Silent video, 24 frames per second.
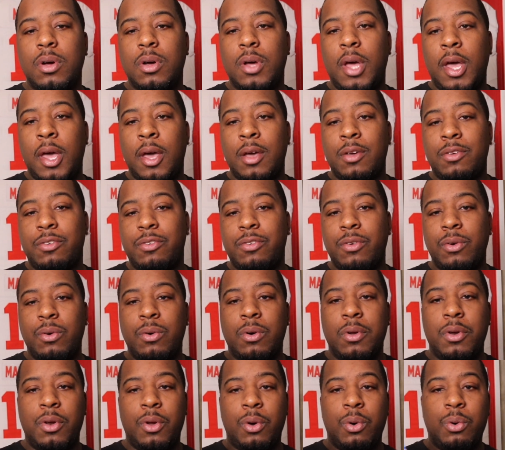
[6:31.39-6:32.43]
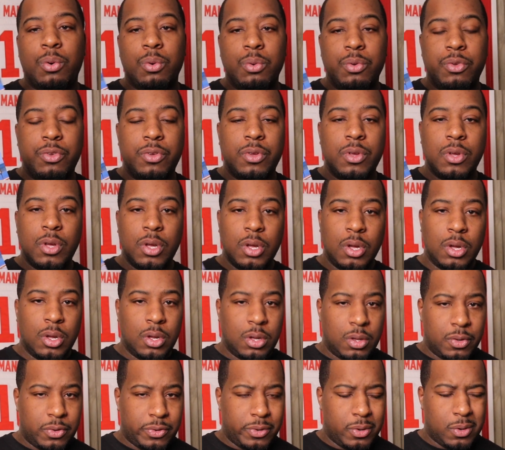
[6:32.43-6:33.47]
X on those.
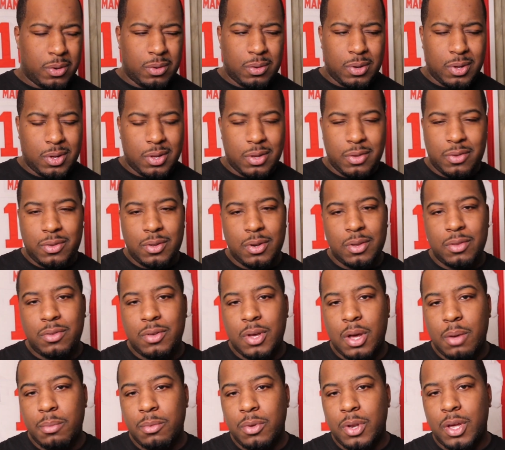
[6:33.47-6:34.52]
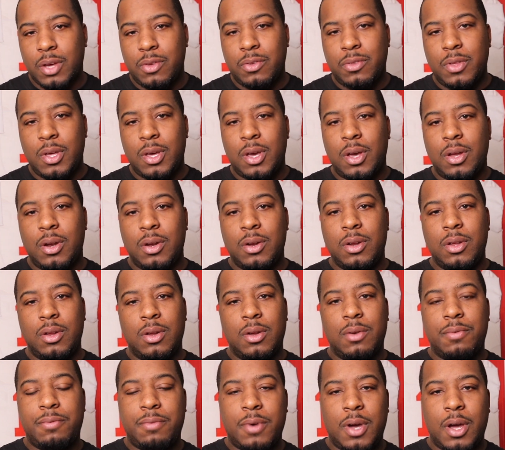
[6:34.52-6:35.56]
So I guess anytime you like stay at any of
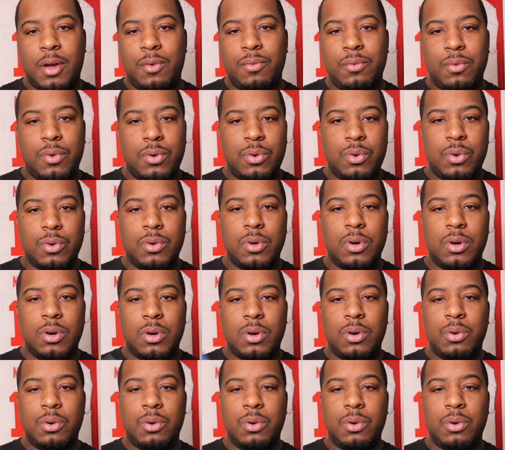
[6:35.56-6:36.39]
the fine ho uh,